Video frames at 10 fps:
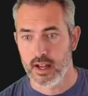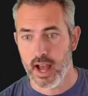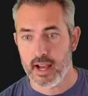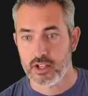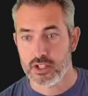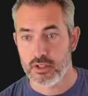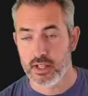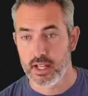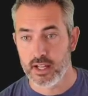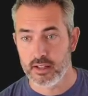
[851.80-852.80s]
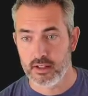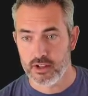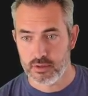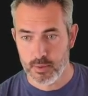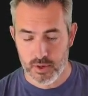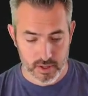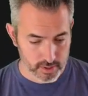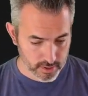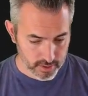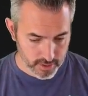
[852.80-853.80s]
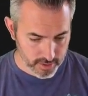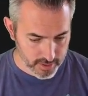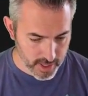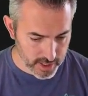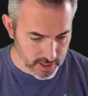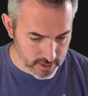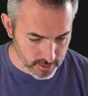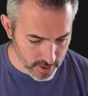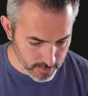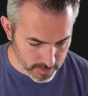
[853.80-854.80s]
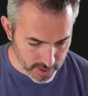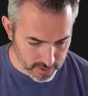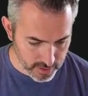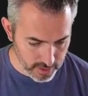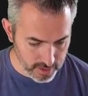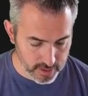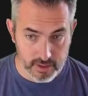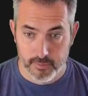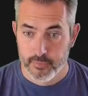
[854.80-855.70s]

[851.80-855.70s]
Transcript: actually there's more that I need to update the